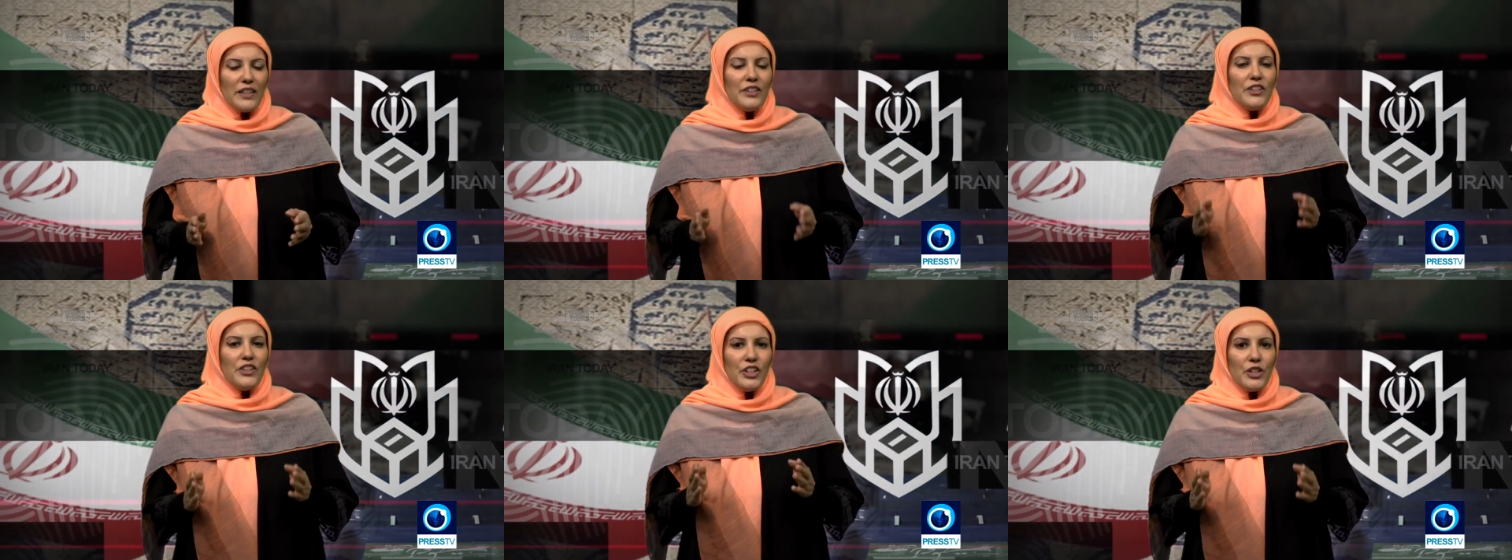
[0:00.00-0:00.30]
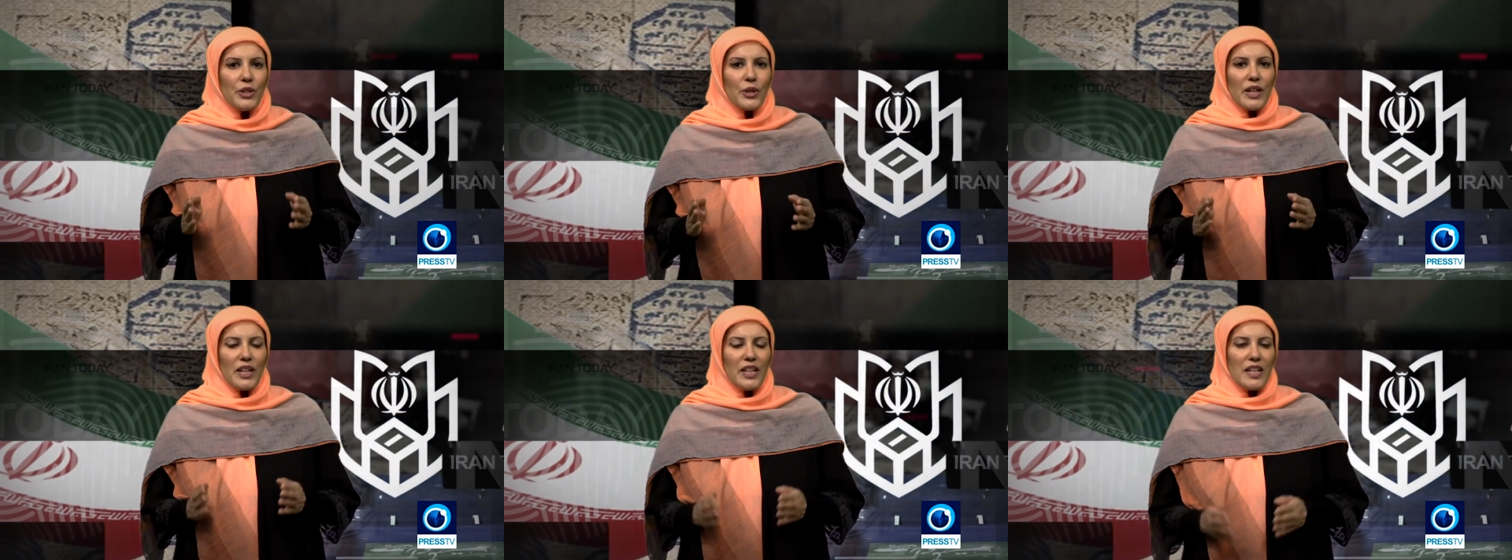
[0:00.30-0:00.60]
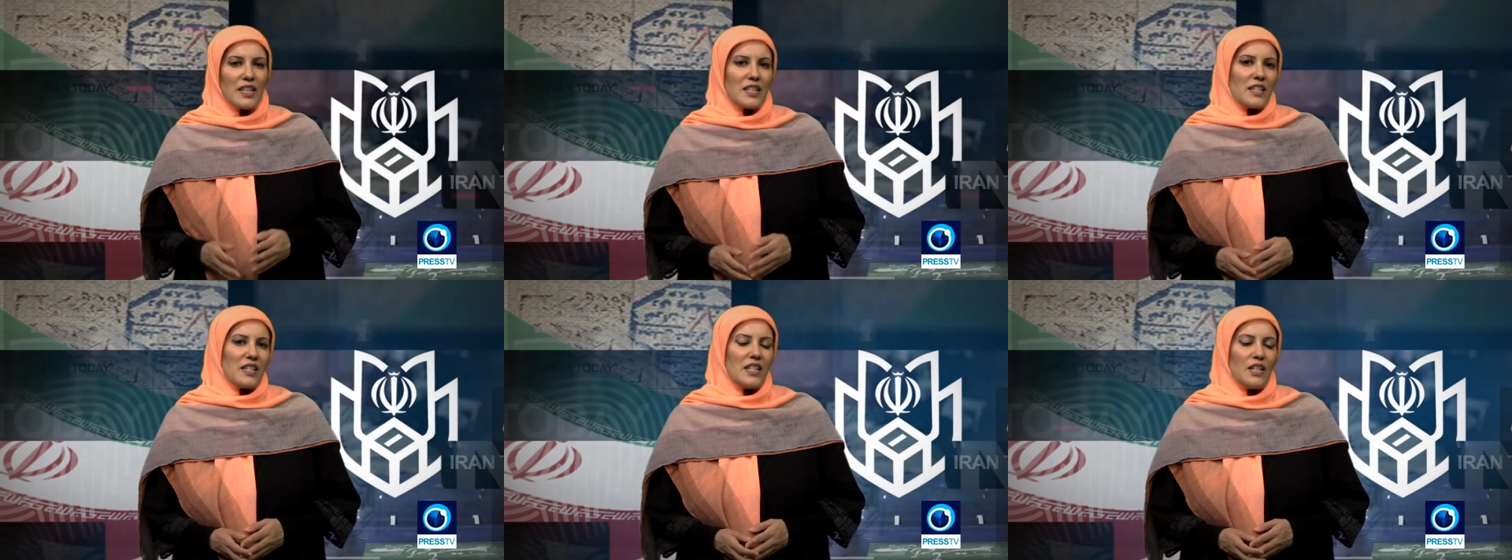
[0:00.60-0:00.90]

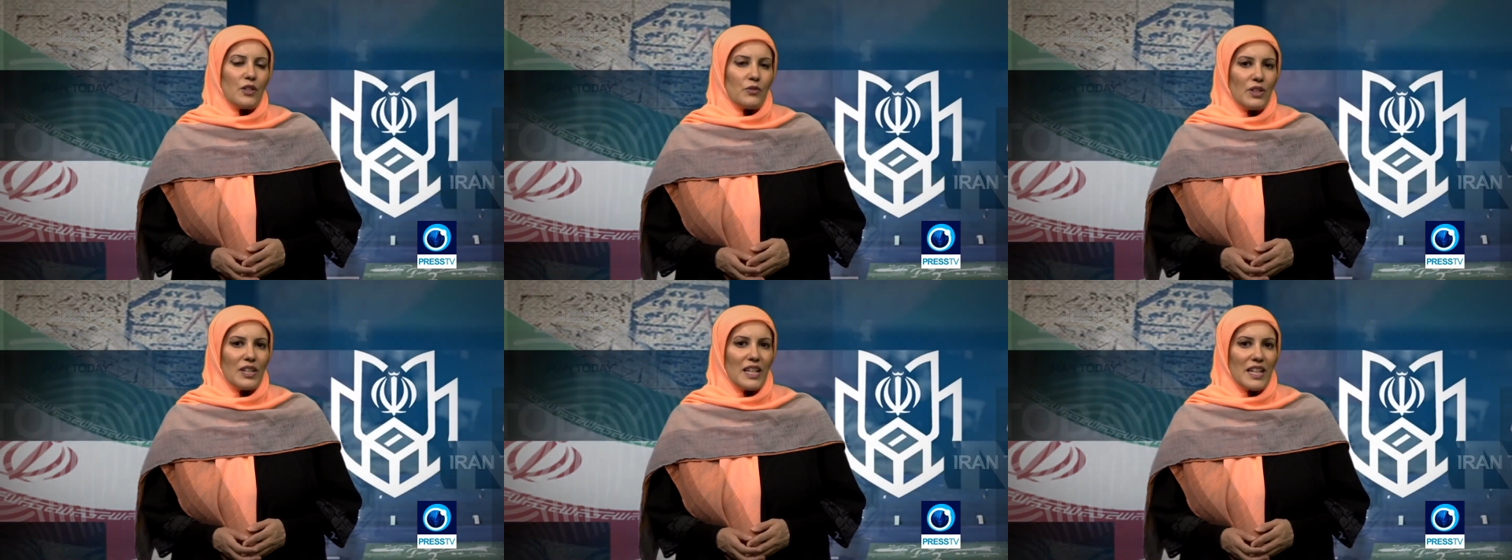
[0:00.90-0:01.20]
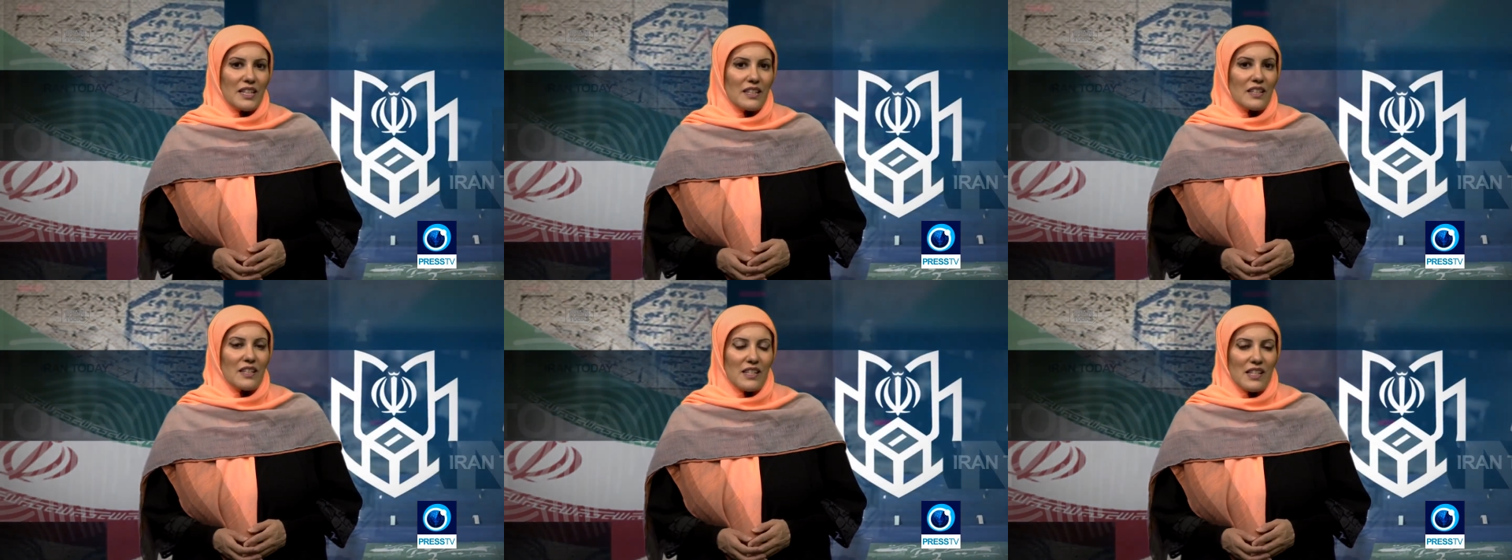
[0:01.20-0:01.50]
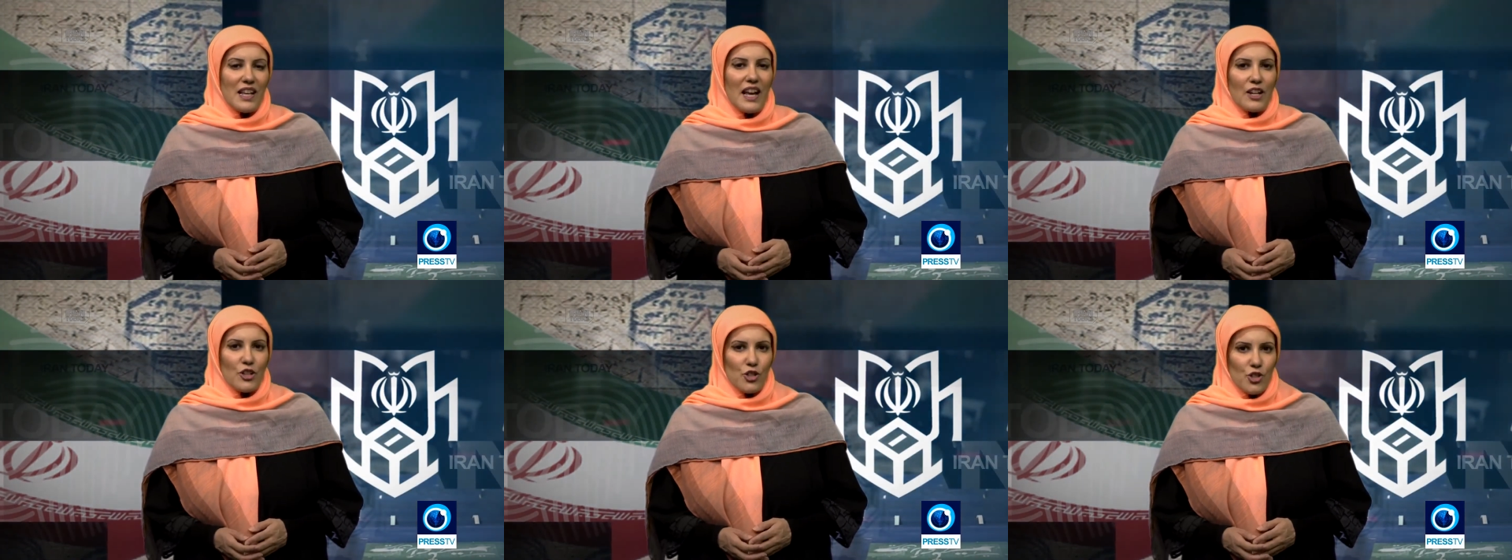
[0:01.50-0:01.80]
nuclear deal-related
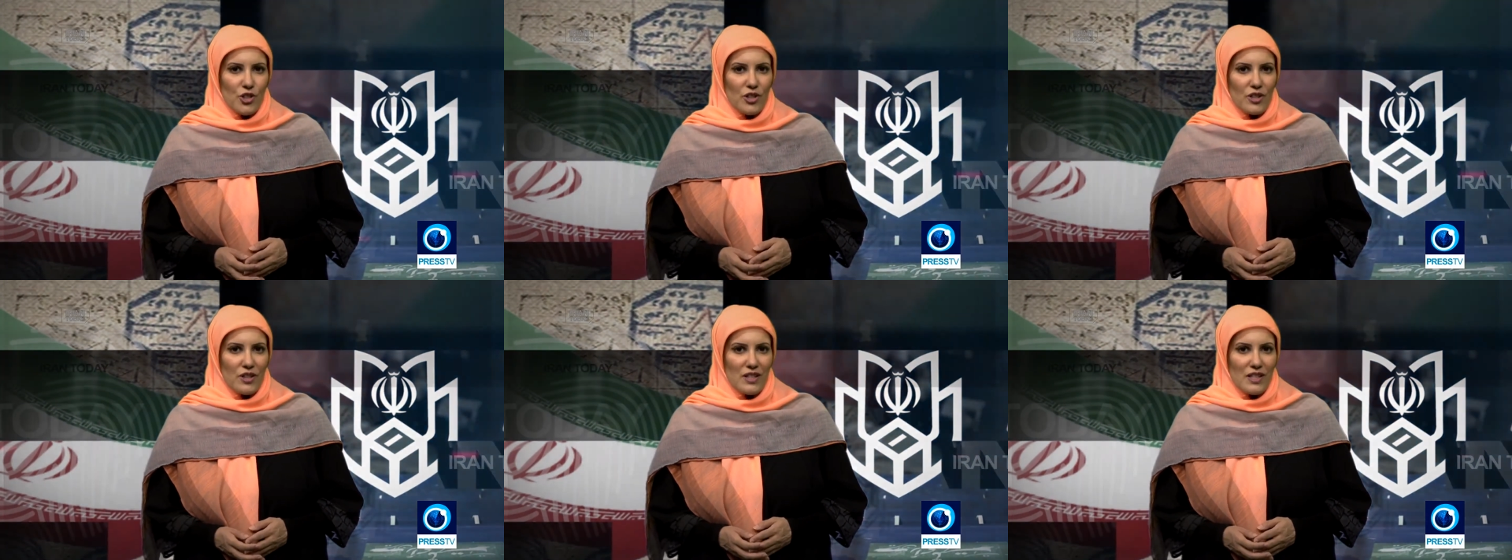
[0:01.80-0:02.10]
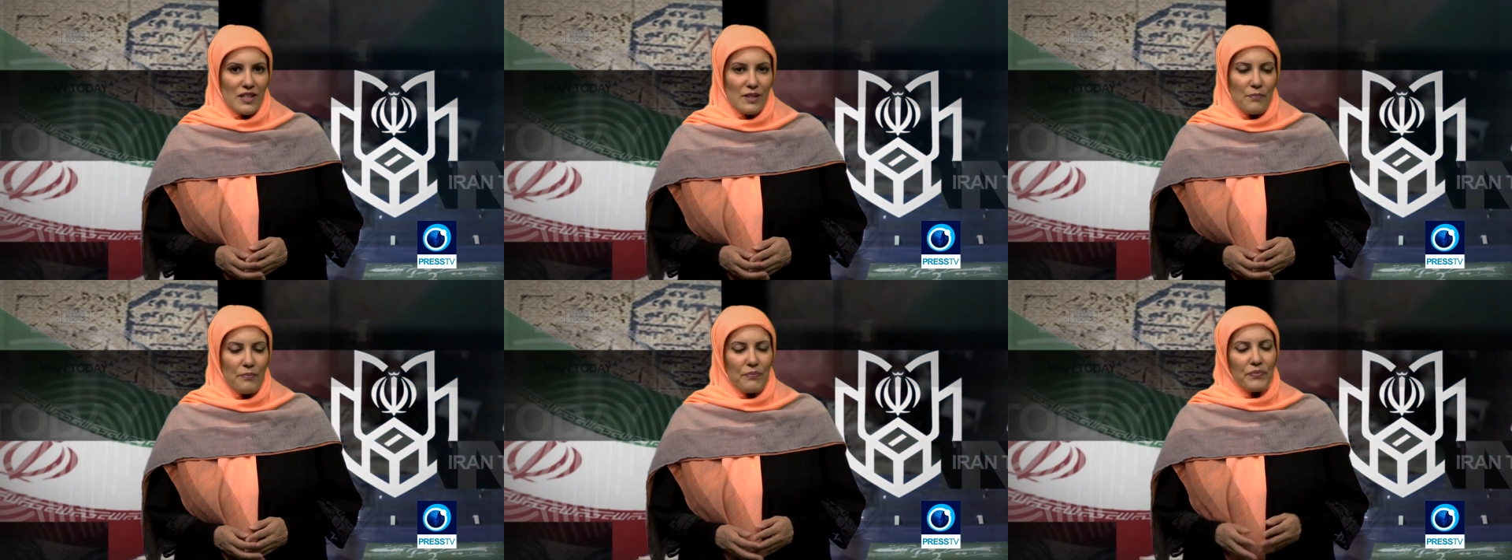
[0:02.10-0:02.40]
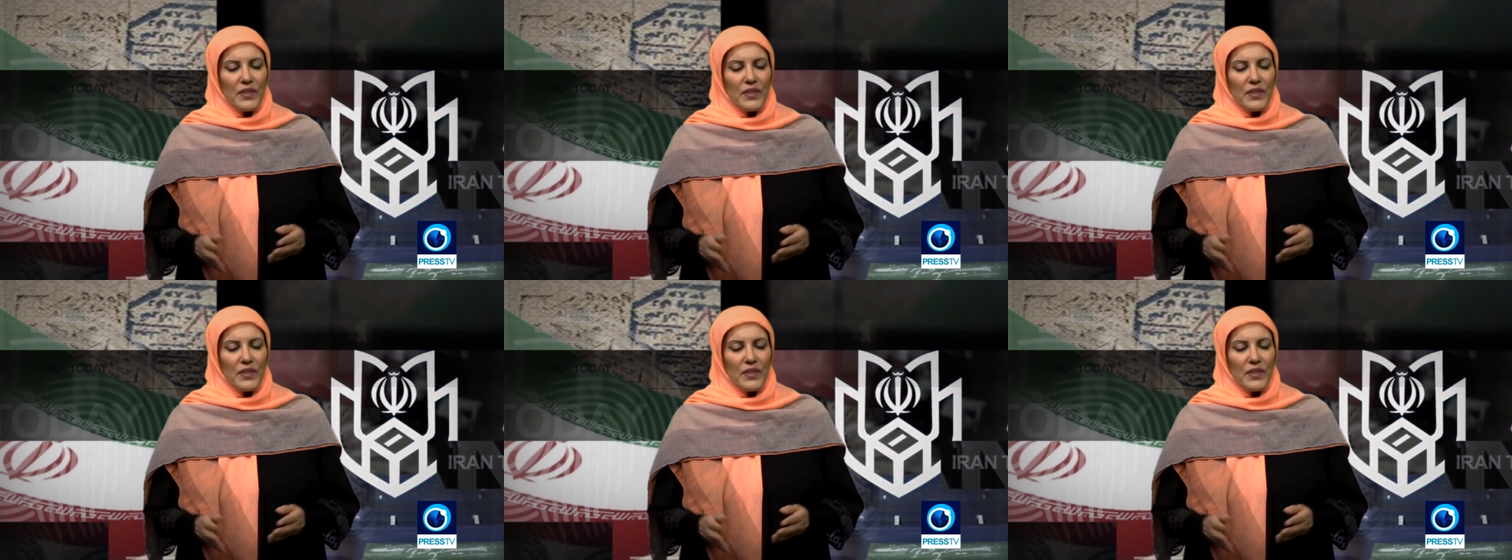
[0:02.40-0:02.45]
sanctions,